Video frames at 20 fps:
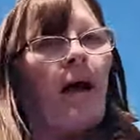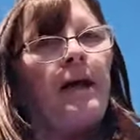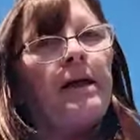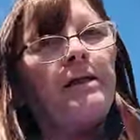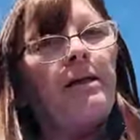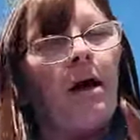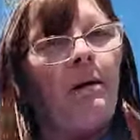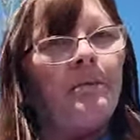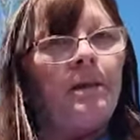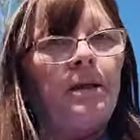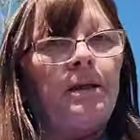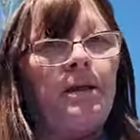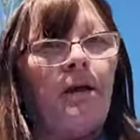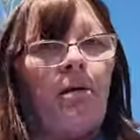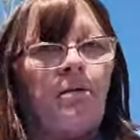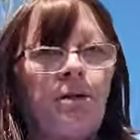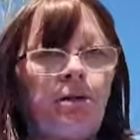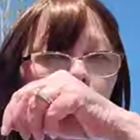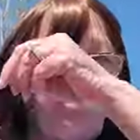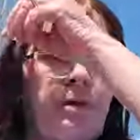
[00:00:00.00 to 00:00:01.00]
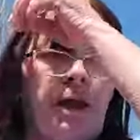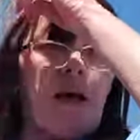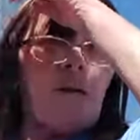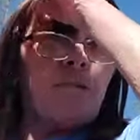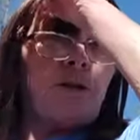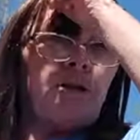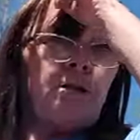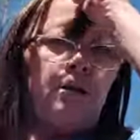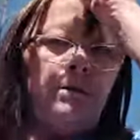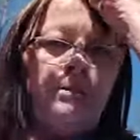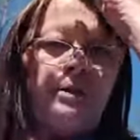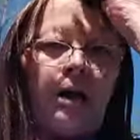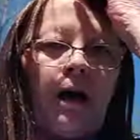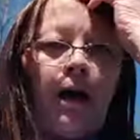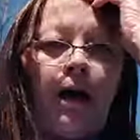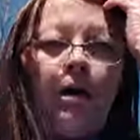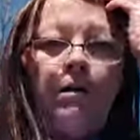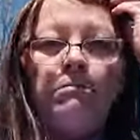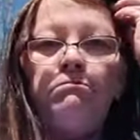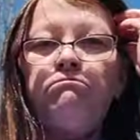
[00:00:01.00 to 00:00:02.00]
making no money on the U-damn tube,
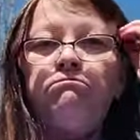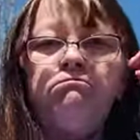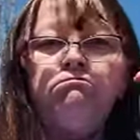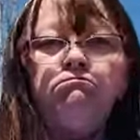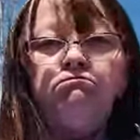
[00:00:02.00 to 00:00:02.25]
so